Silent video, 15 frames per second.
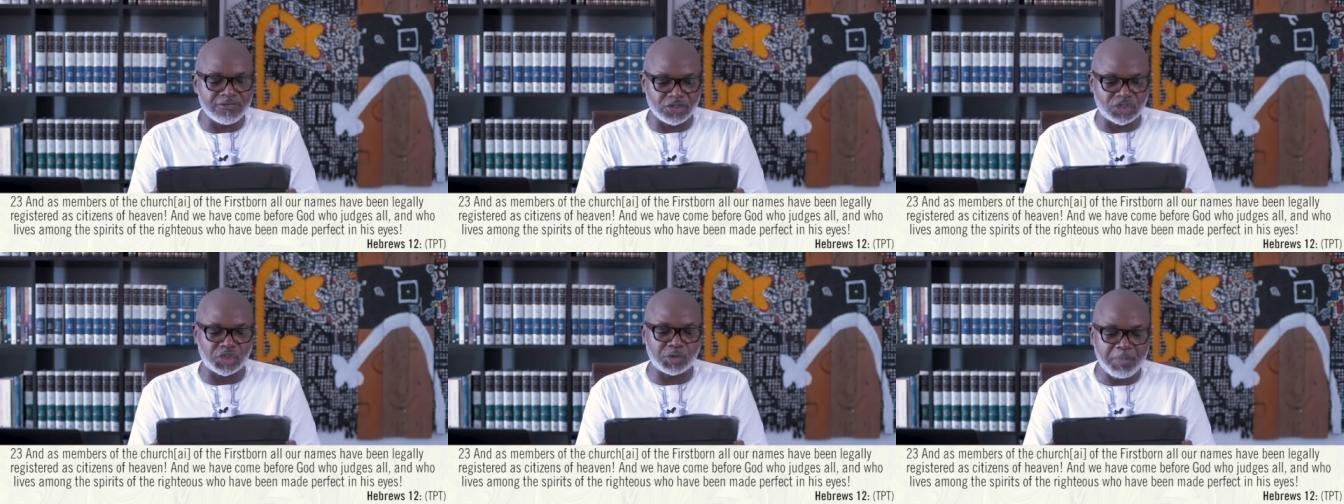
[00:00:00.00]

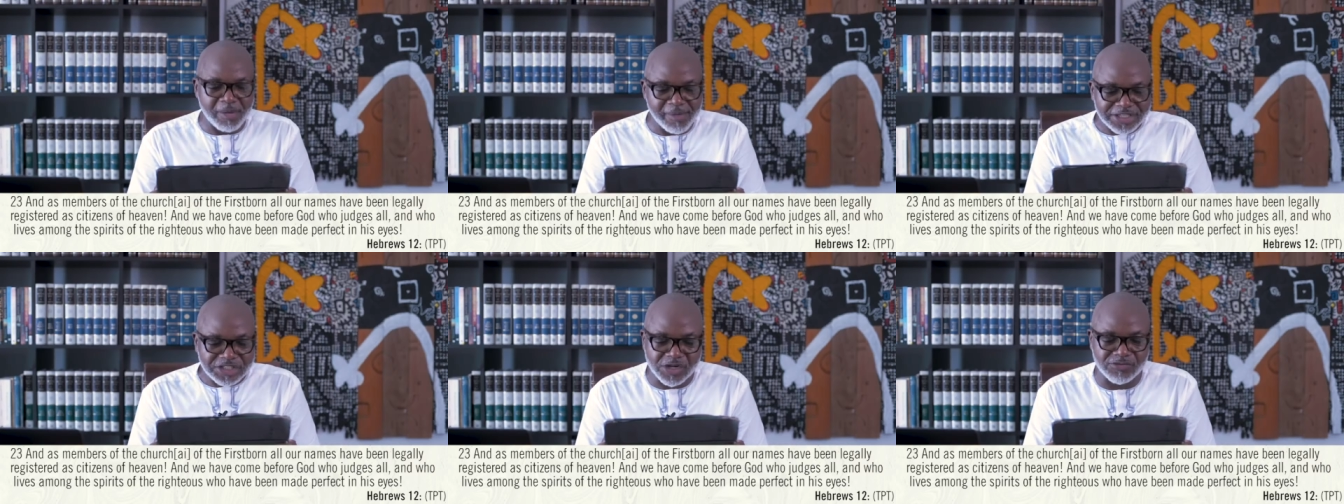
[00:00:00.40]
the
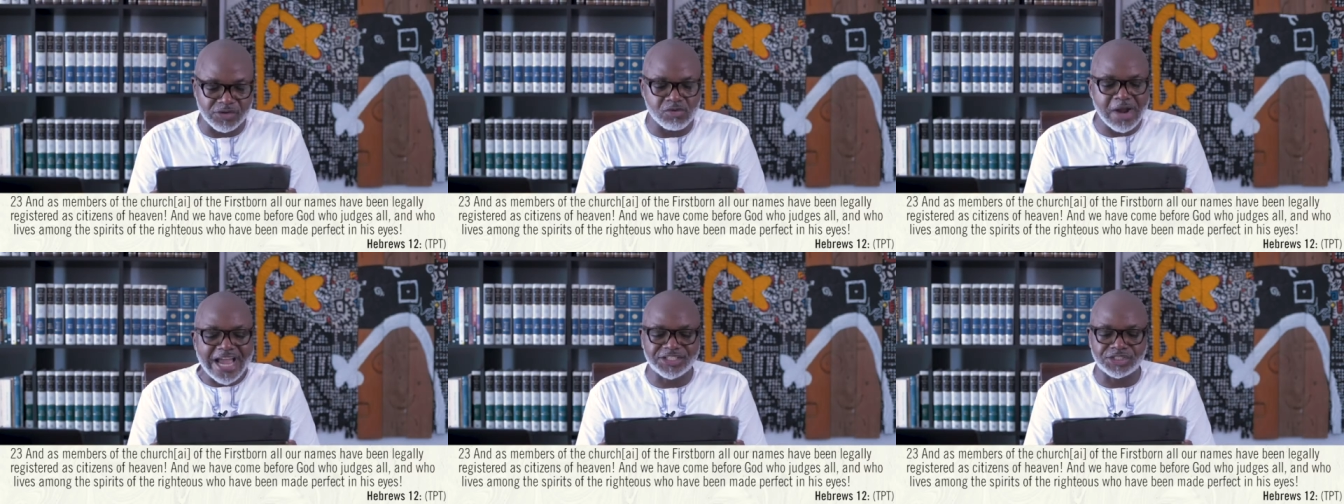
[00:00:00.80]
spirits of the
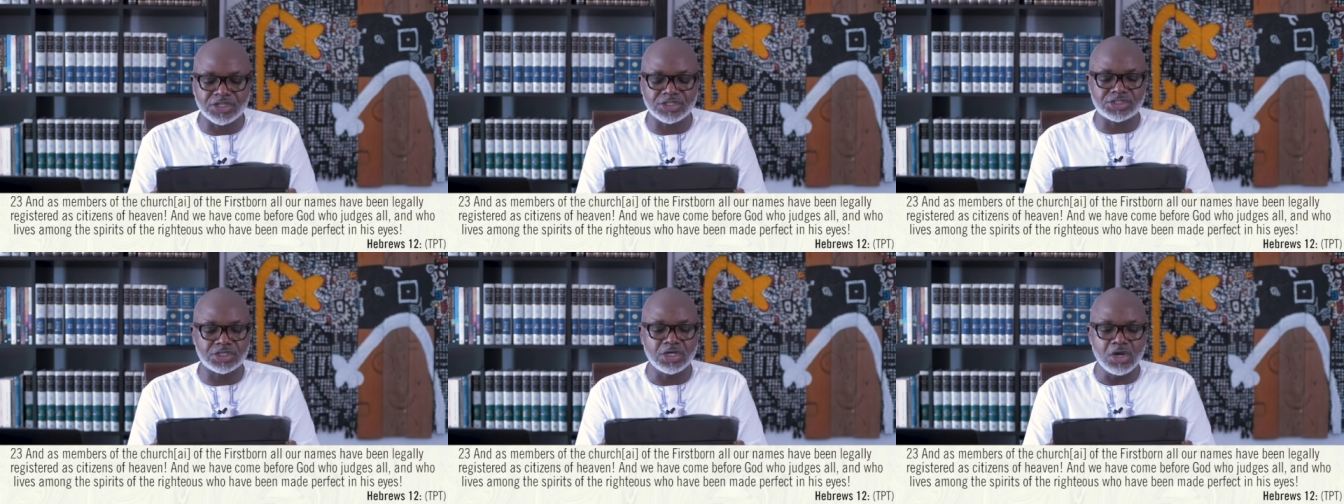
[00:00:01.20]

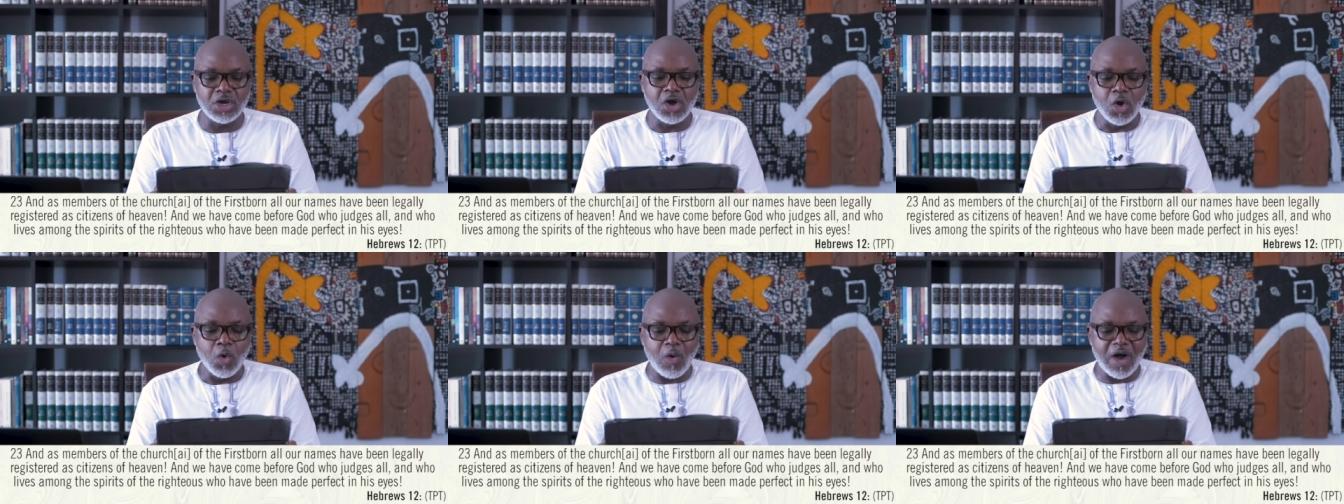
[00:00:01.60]
righteous
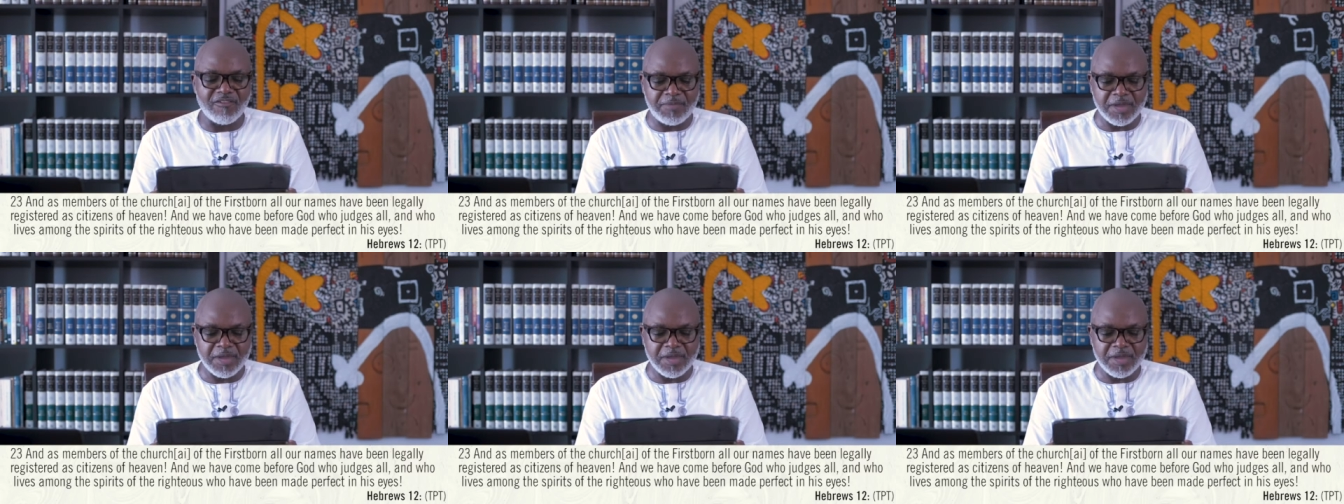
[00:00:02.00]
who have